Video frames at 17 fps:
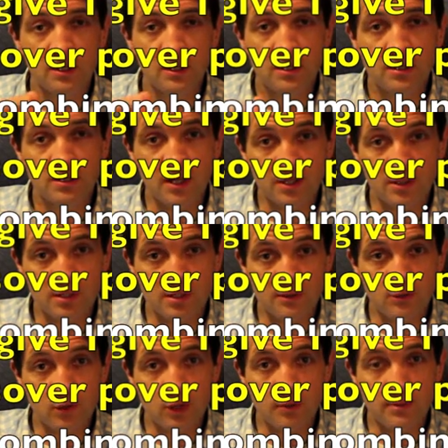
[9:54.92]
sections
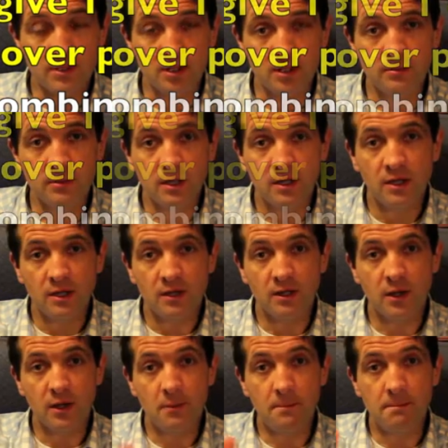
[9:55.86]
of chromosome
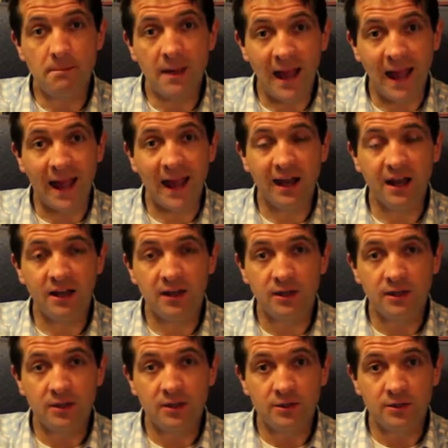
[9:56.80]
go back
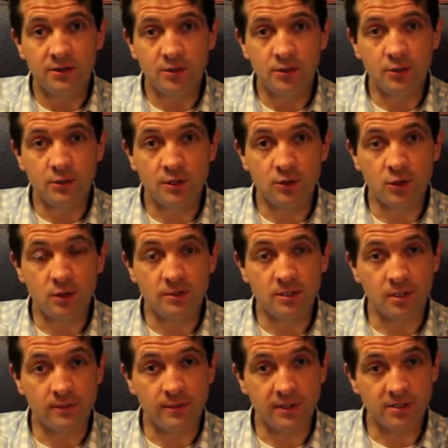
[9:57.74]
to the
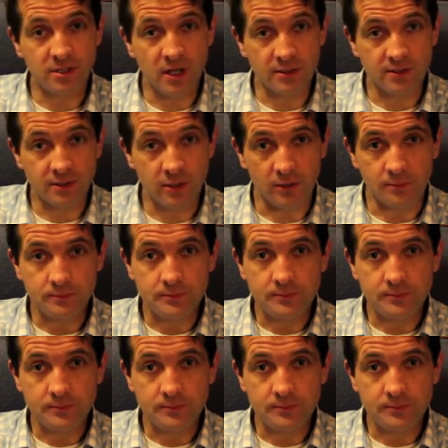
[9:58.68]
chromosome they started on.